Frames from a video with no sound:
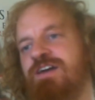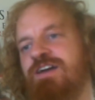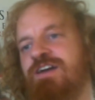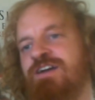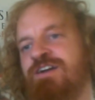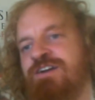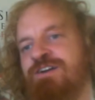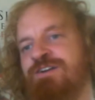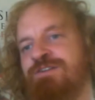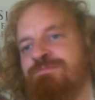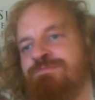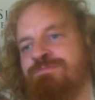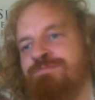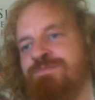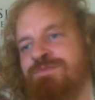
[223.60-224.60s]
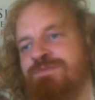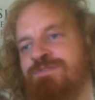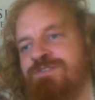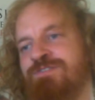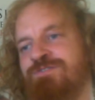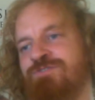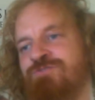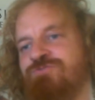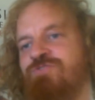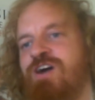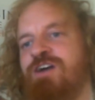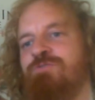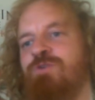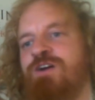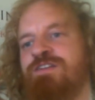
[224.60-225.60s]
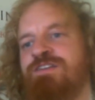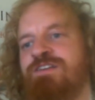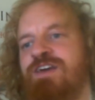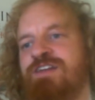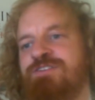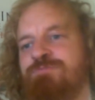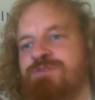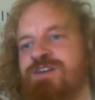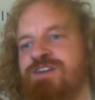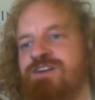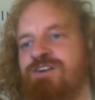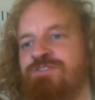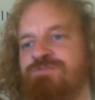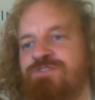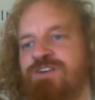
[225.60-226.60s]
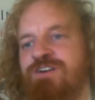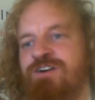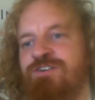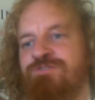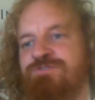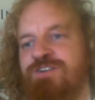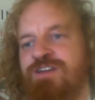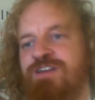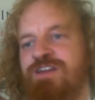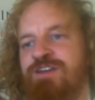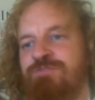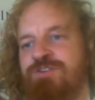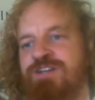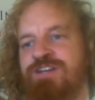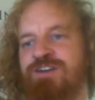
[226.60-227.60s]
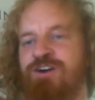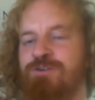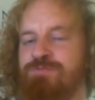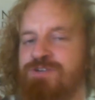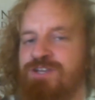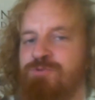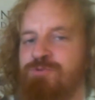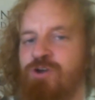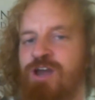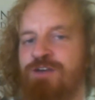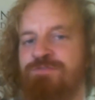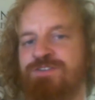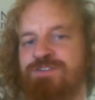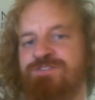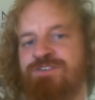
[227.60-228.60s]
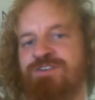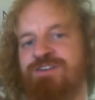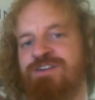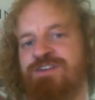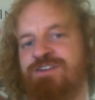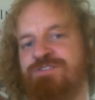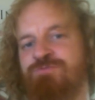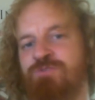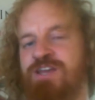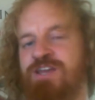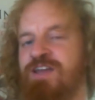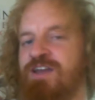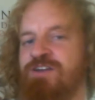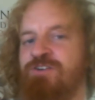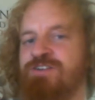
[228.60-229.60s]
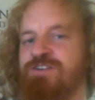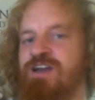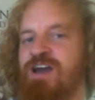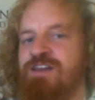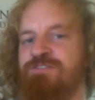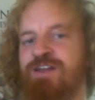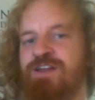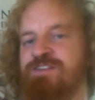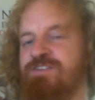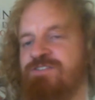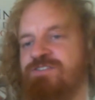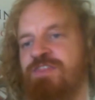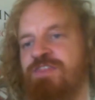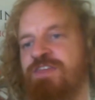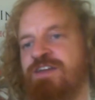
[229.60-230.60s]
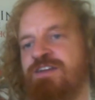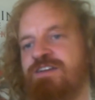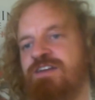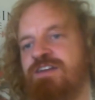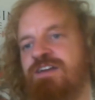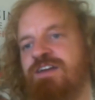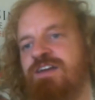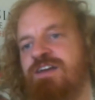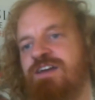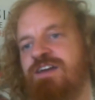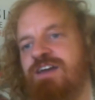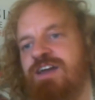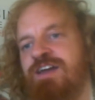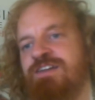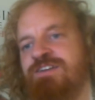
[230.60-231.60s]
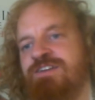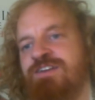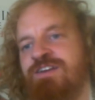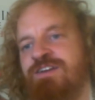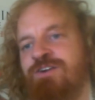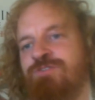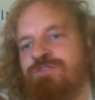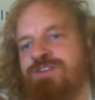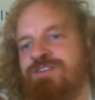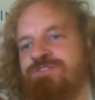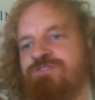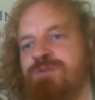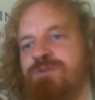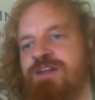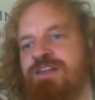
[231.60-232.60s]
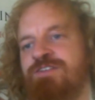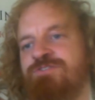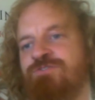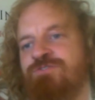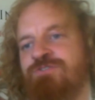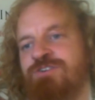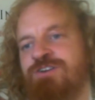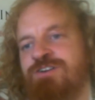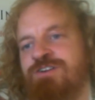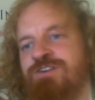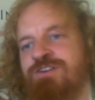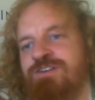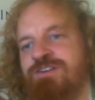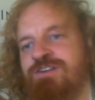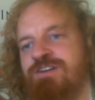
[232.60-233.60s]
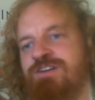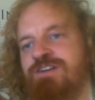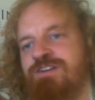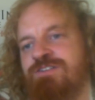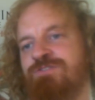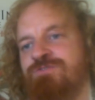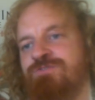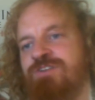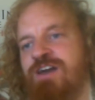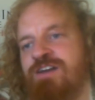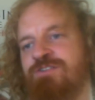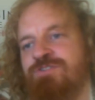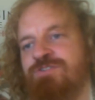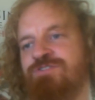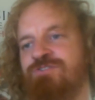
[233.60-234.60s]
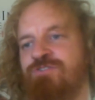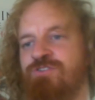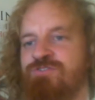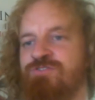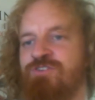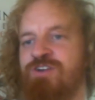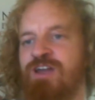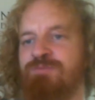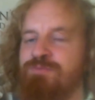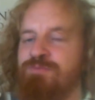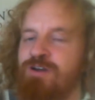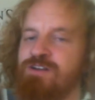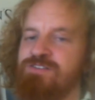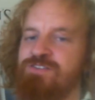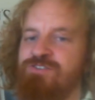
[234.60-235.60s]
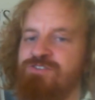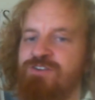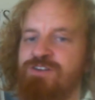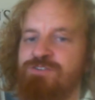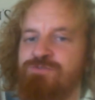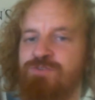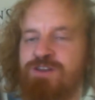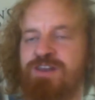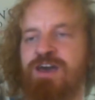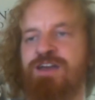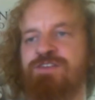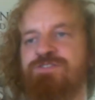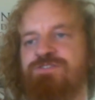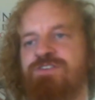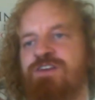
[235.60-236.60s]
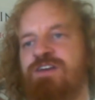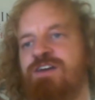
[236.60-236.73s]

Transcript: To scry 1 at the beginning of every upkeep you have is really a good card advantage, I think. And only 2 mana to target creature you control can be blocked this turn is really nice.